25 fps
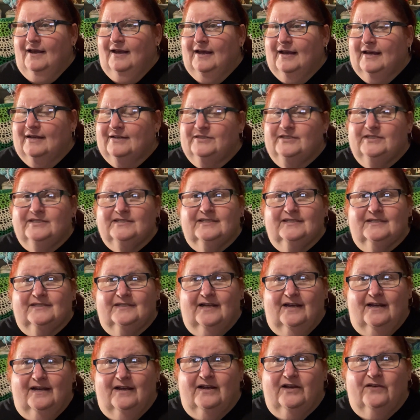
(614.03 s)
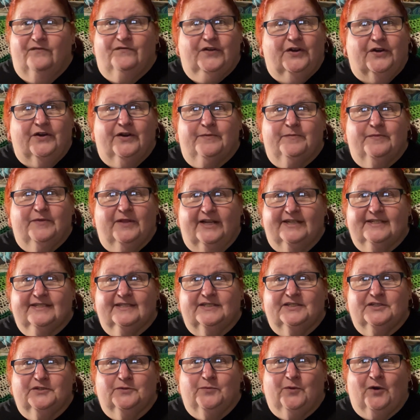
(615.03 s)
It was just a very
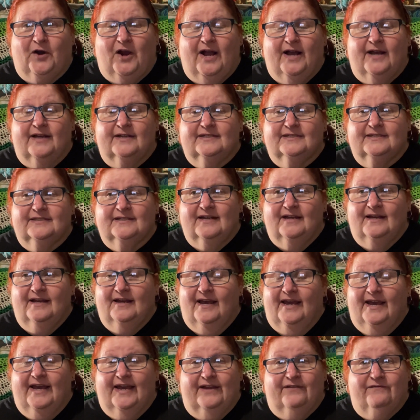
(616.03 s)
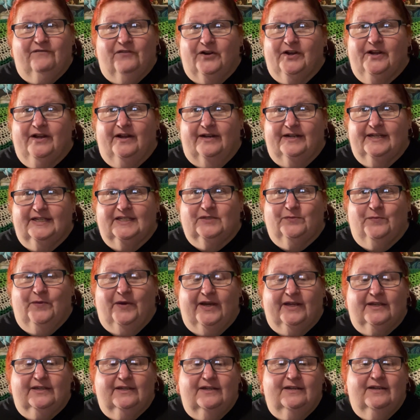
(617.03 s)
pleasant surprise and very
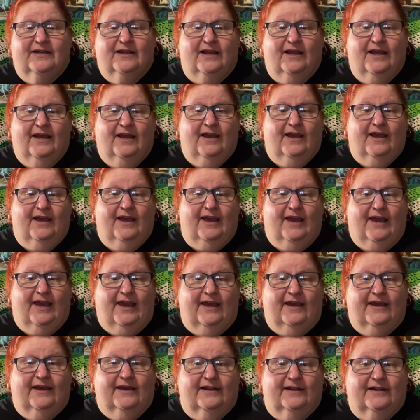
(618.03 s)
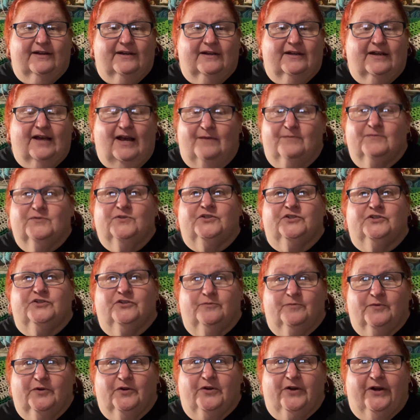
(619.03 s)
unexpected. And I'm
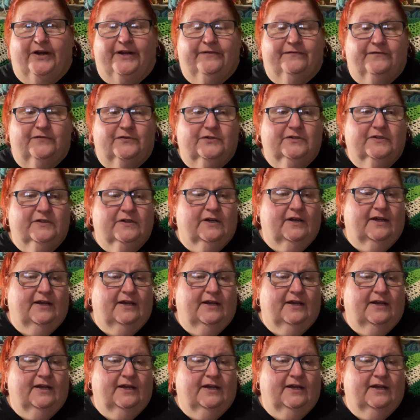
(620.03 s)
super grateful.